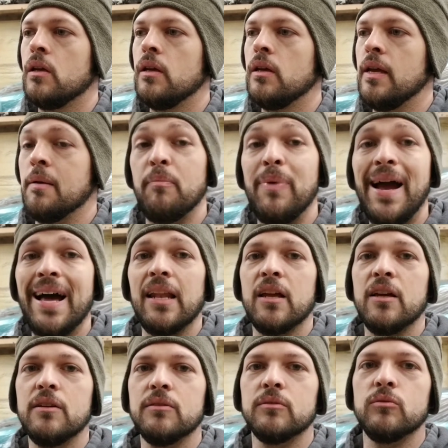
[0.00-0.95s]

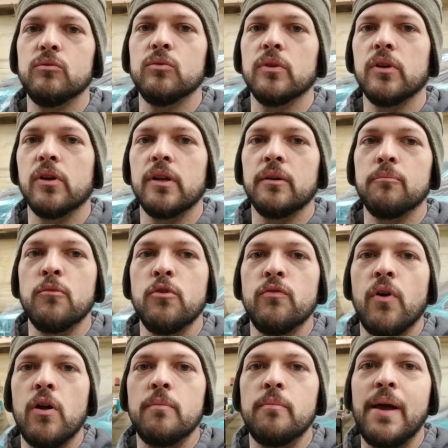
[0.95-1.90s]
Impala. We're going to move
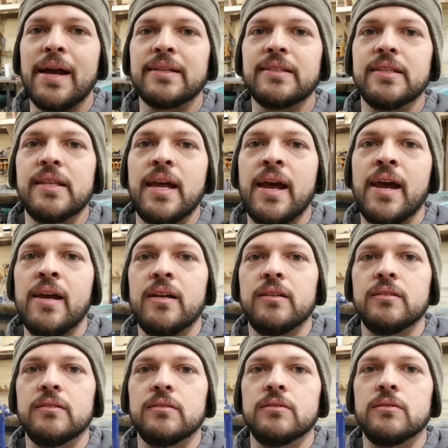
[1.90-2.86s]
on back to that
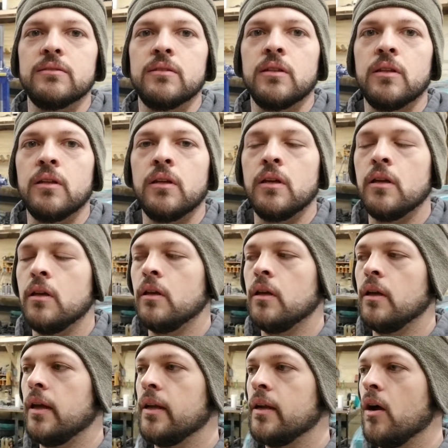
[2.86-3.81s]

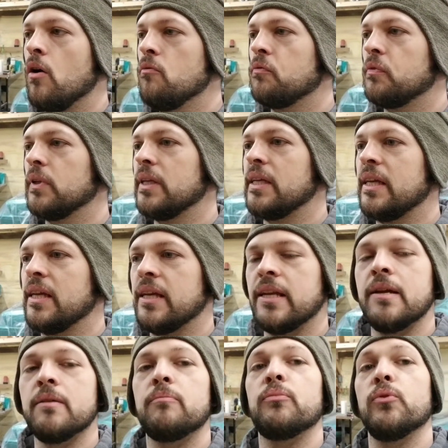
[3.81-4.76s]
and hopefully get
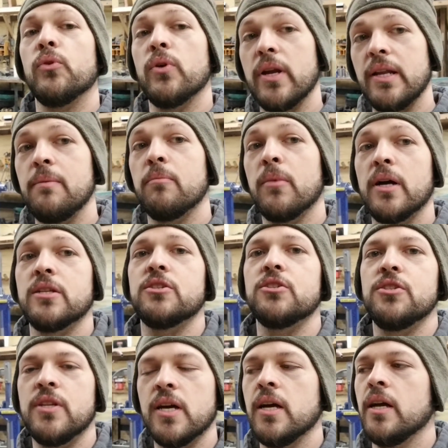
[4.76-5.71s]
it pretty
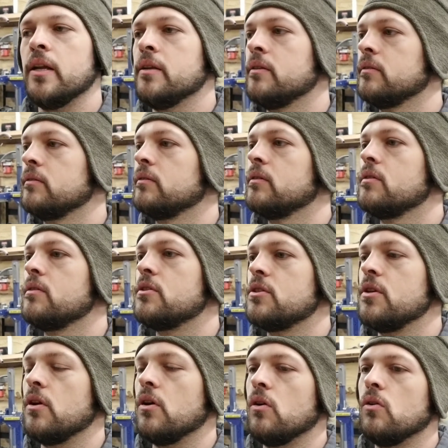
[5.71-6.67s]
much done.
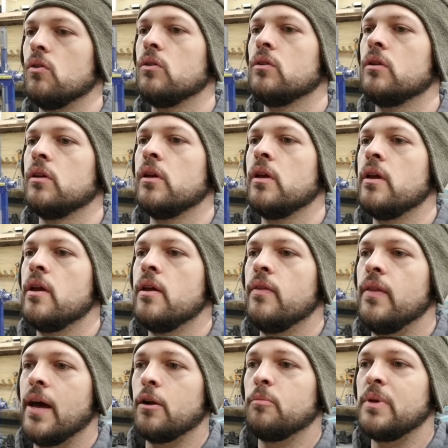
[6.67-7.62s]
So
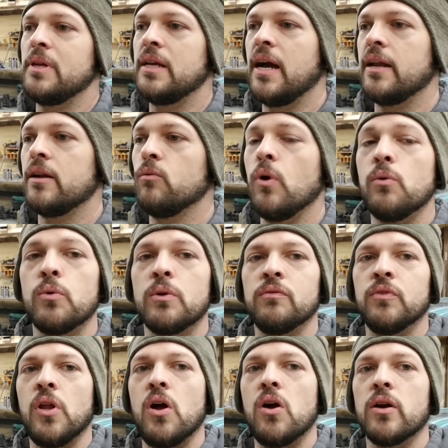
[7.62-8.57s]
that'll be kind of what we're
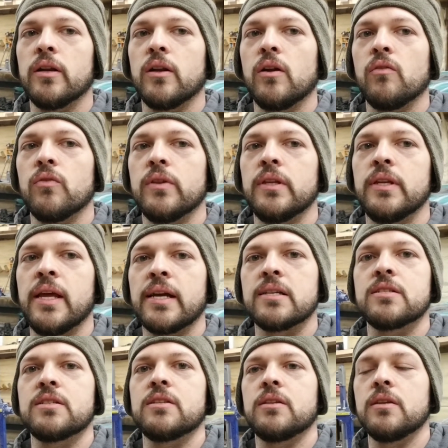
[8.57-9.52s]
vlogging over the
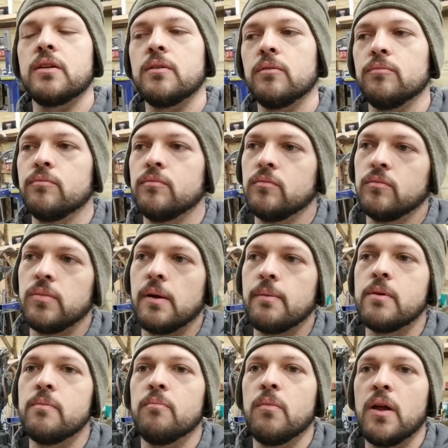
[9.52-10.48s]
next
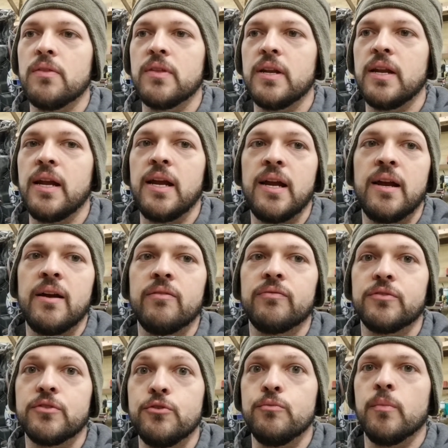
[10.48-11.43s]
probably month and a half,
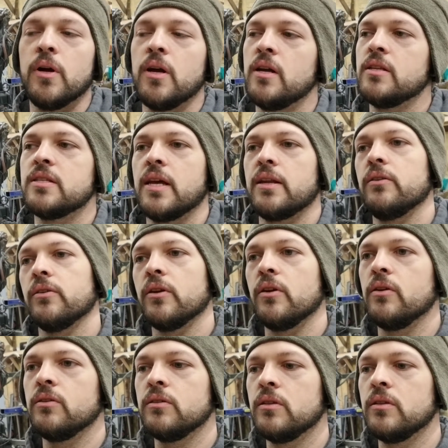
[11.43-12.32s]
2 months, I don't know.